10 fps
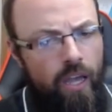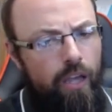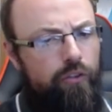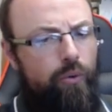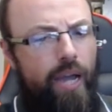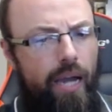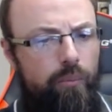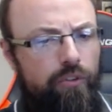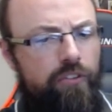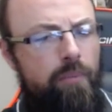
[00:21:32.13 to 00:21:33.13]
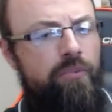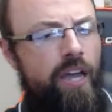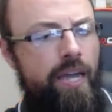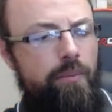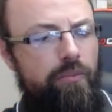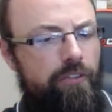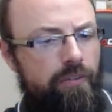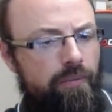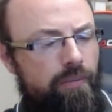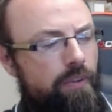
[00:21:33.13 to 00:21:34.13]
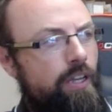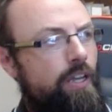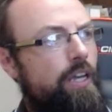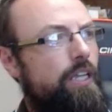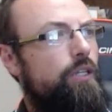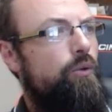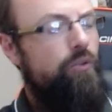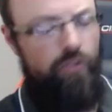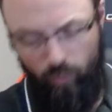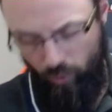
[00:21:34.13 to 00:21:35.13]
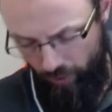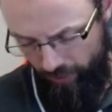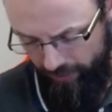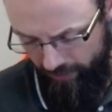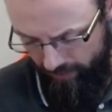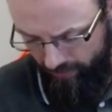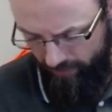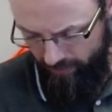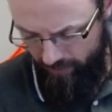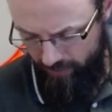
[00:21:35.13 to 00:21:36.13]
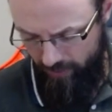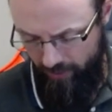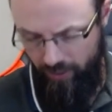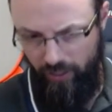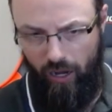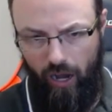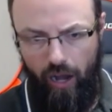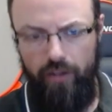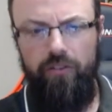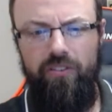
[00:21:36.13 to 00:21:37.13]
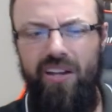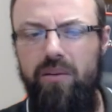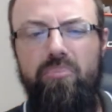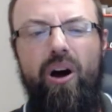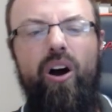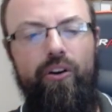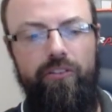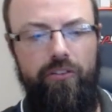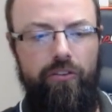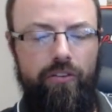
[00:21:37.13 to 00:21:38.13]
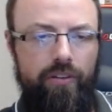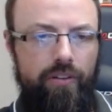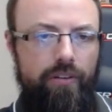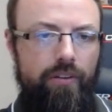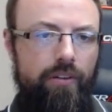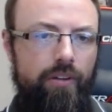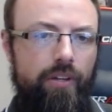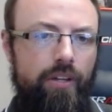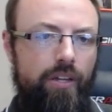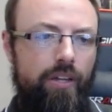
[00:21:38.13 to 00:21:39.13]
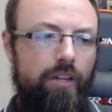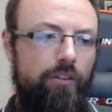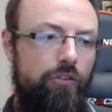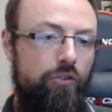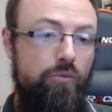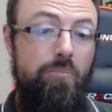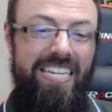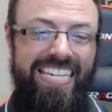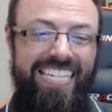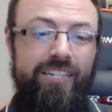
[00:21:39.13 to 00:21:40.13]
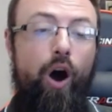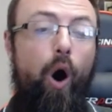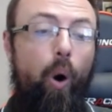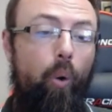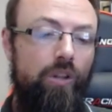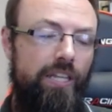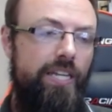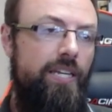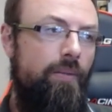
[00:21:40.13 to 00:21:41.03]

So God will sometimes use the word uh, set apart to mean holy.